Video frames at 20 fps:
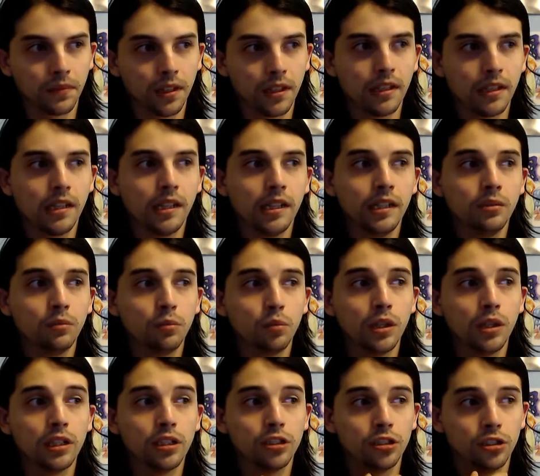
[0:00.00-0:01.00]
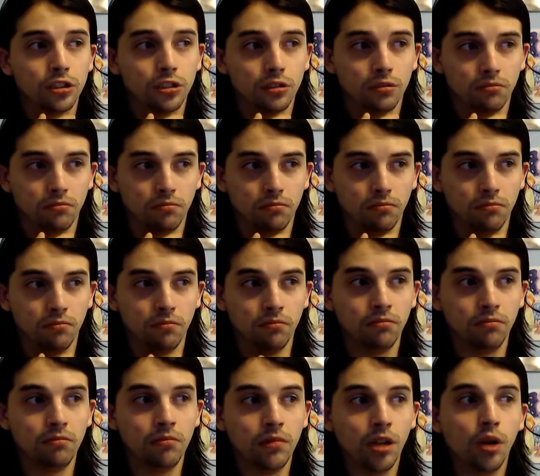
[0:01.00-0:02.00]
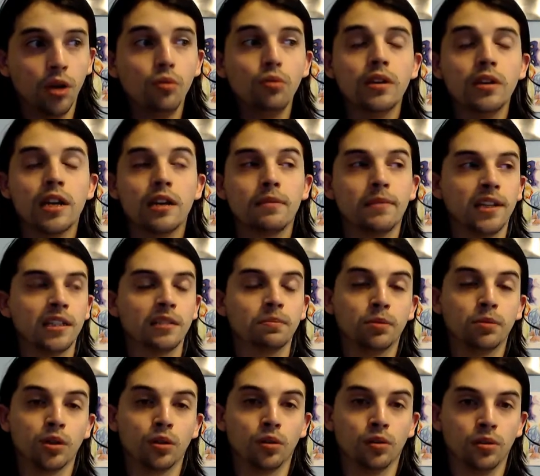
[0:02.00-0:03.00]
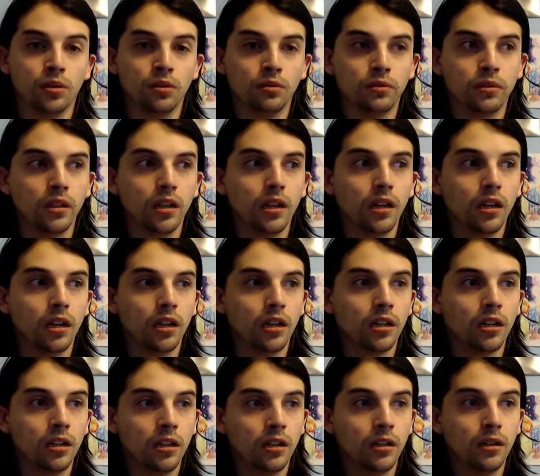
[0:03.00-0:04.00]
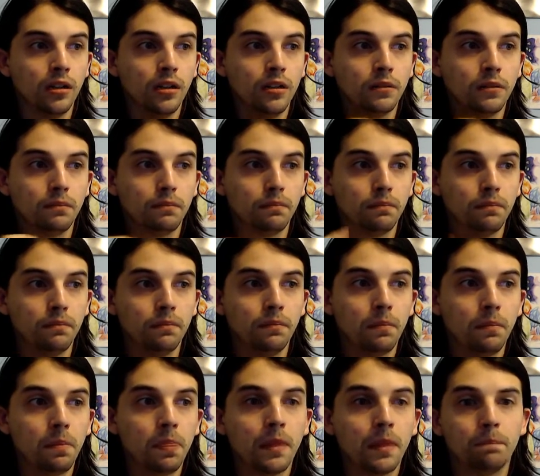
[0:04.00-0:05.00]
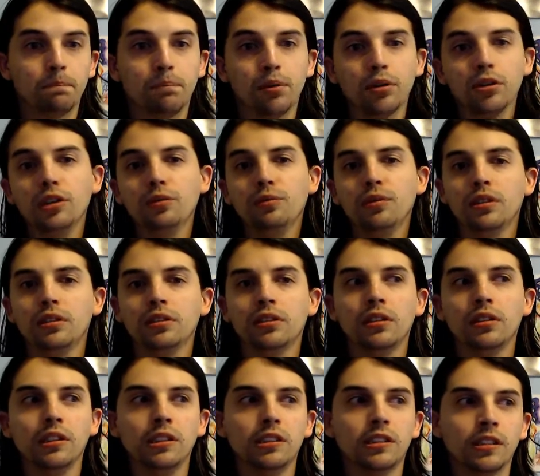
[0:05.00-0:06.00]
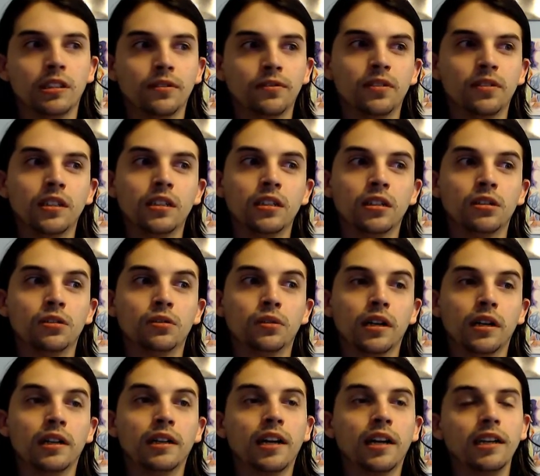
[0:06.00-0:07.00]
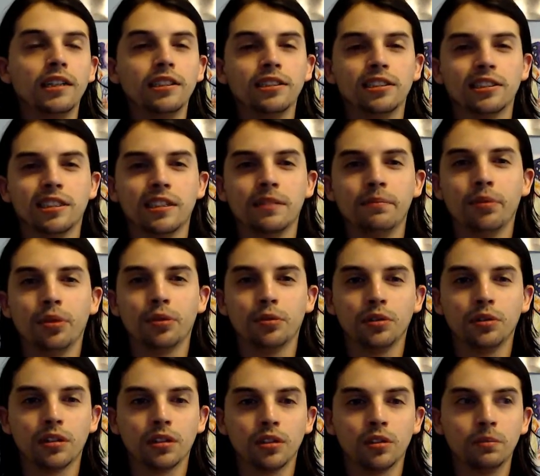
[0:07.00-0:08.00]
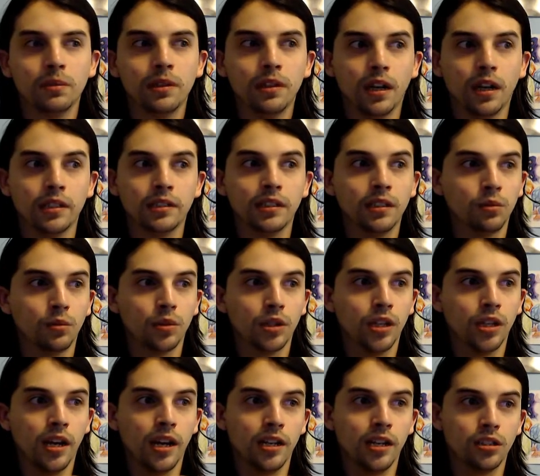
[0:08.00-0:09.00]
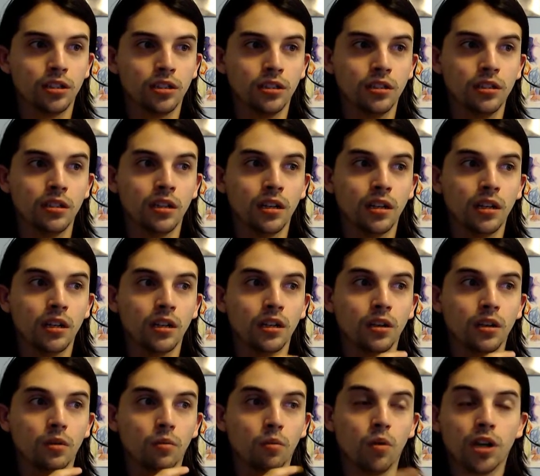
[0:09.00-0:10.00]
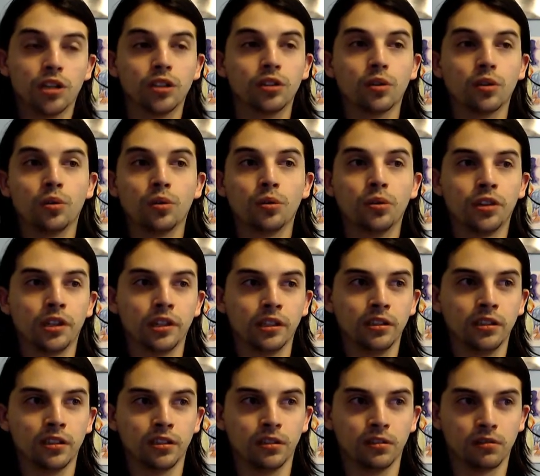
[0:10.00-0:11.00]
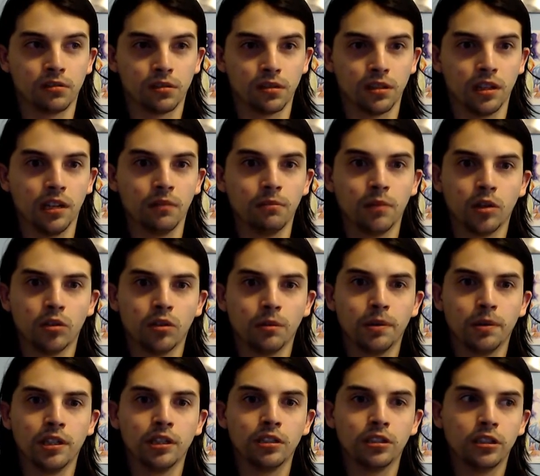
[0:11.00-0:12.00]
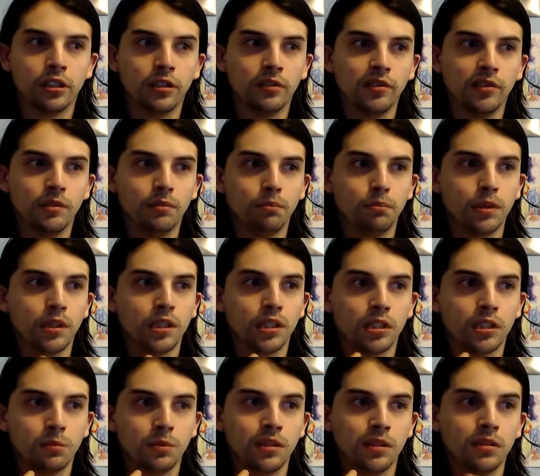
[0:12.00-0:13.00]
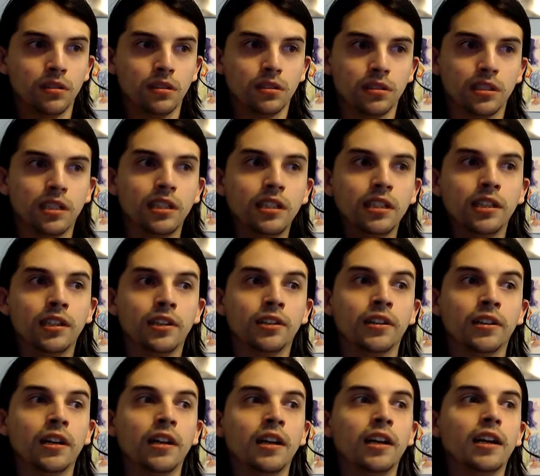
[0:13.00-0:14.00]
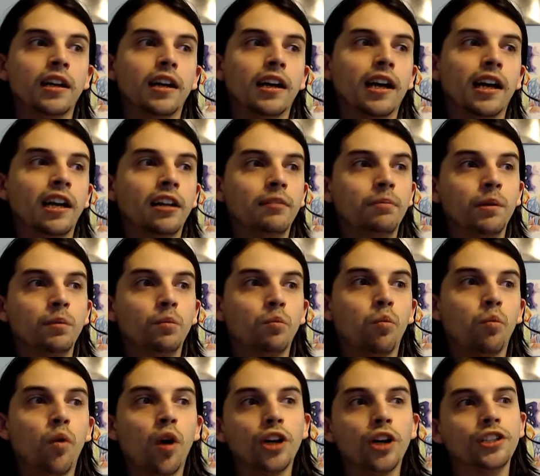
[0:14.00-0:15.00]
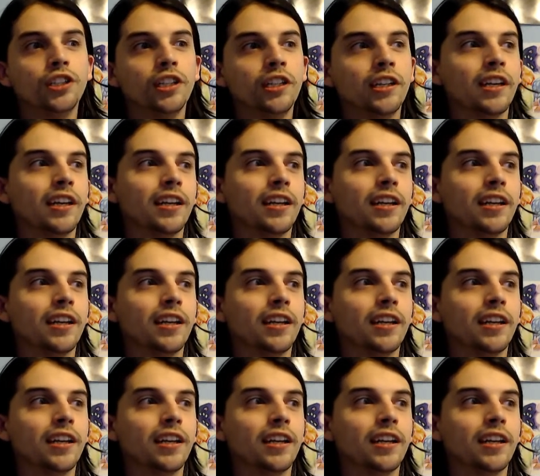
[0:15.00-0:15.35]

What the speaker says: in which no game has pre-orders. Uh, Boogie recently did a video, and I kind of skimmed through it a little bit. I didn't want to actually watch the whole thing to cloud my own opinions out of it, because I've been sitting here and I've been watching